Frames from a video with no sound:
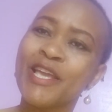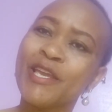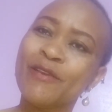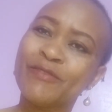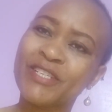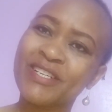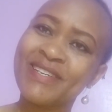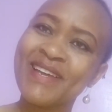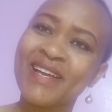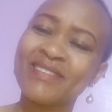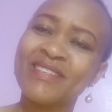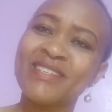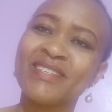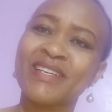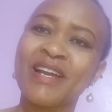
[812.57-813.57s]
If she
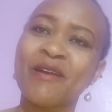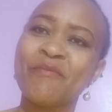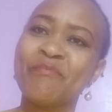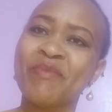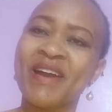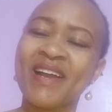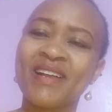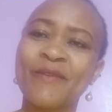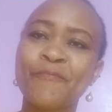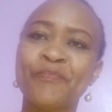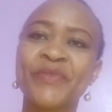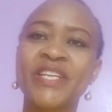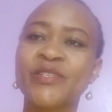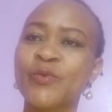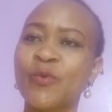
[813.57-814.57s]
doesn't come back,
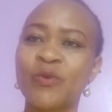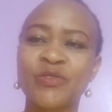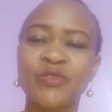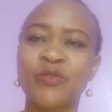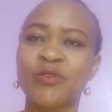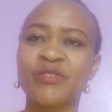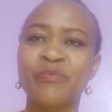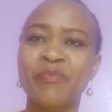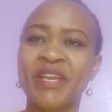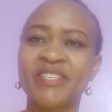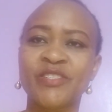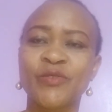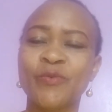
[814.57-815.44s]
it was not meant